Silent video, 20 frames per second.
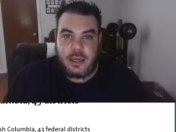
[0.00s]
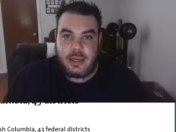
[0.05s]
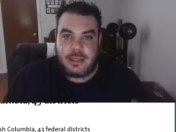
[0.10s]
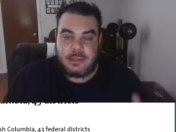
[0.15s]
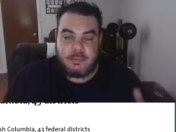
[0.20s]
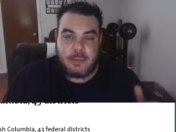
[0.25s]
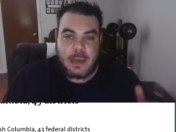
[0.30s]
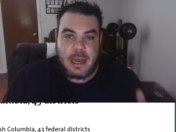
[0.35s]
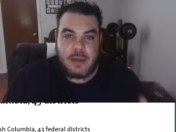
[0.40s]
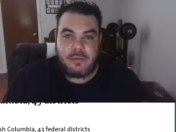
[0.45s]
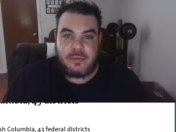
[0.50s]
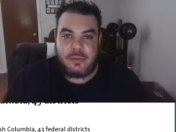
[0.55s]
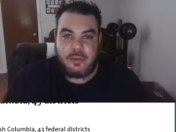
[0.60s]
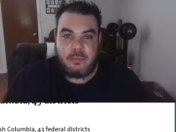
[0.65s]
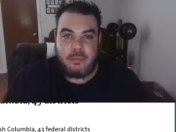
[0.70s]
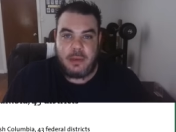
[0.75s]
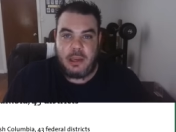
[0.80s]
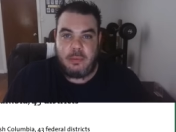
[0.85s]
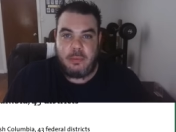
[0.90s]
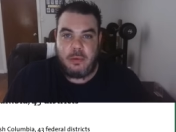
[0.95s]
it's bad for the
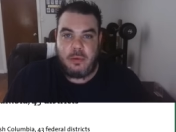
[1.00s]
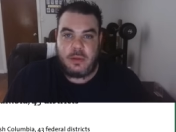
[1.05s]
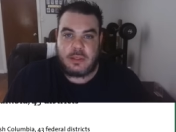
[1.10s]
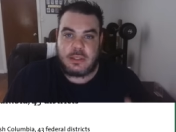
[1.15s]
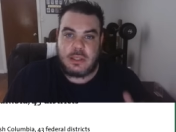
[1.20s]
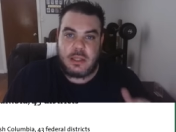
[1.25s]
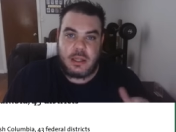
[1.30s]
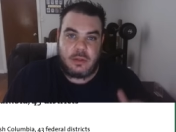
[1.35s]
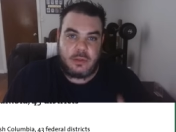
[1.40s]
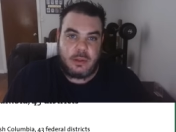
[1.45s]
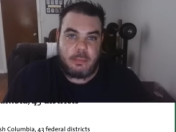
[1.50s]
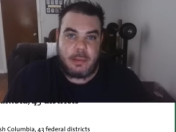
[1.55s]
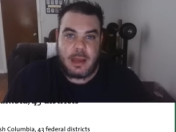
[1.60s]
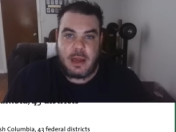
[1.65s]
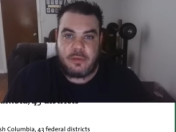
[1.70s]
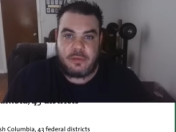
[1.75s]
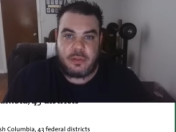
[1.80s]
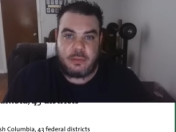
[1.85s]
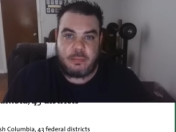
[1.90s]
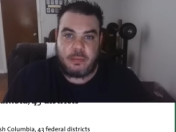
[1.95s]
people, it's clearly
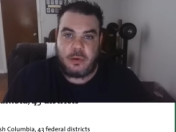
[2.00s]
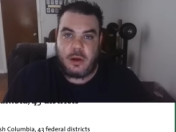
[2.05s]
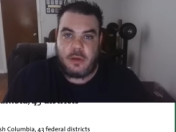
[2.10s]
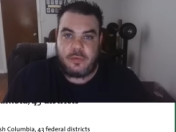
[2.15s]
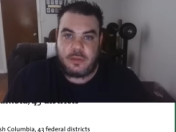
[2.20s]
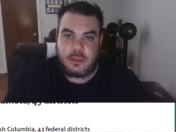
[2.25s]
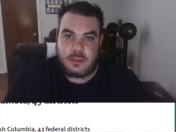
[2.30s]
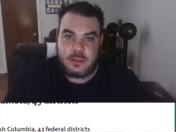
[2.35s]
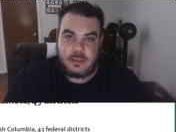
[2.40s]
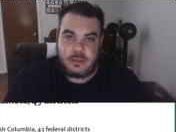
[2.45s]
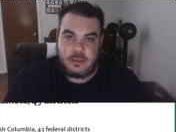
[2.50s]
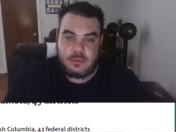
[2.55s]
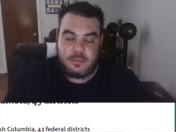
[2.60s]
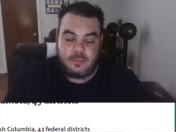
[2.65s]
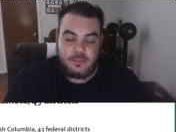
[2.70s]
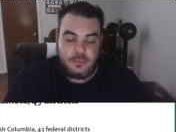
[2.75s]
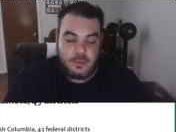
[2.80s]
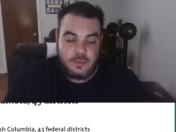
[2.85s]
bad for the provinces.